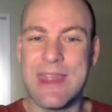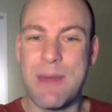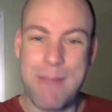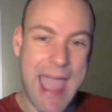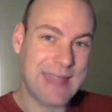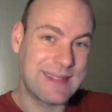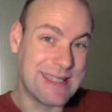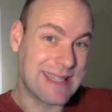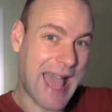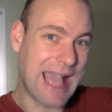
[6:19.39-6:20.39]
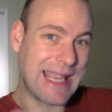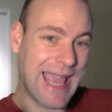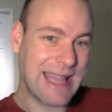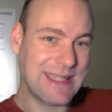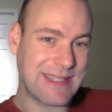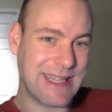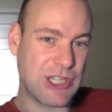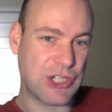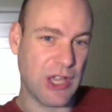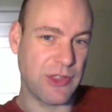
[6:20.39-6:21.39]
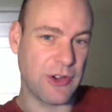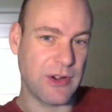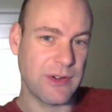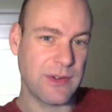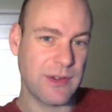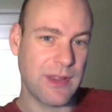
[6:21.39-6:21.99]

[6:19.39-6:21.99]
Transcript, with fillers: the masses against each other